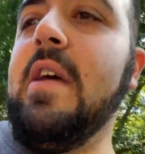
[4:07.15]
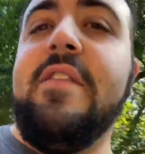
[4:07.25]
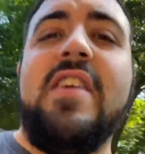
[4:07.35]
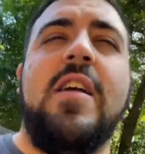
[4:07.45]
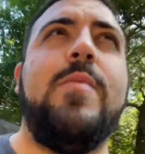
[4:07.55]

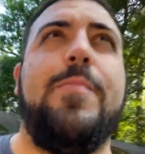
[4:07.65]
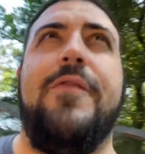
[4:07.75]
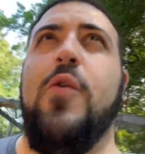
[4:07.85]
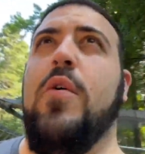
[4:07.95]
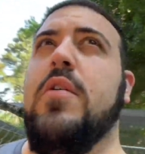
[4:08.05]
I've talked about
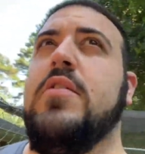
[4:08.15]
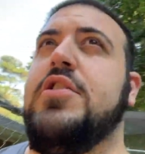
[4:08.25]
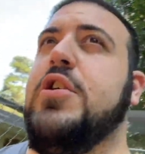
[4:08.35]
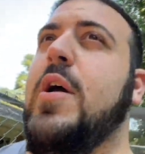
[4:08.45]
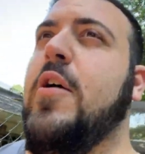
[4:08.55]
before
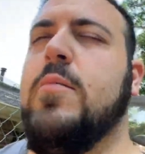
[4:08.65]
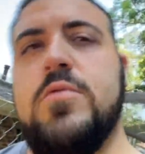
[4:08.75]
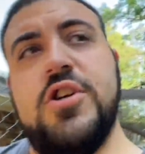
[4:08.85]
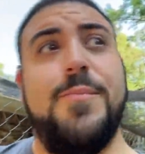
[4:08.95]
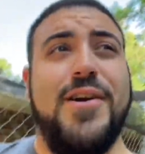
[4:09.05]
too, I know
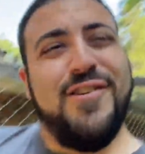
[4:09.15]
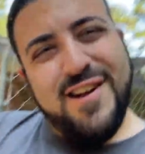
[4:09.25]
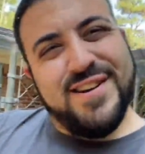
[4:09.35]
jumping around,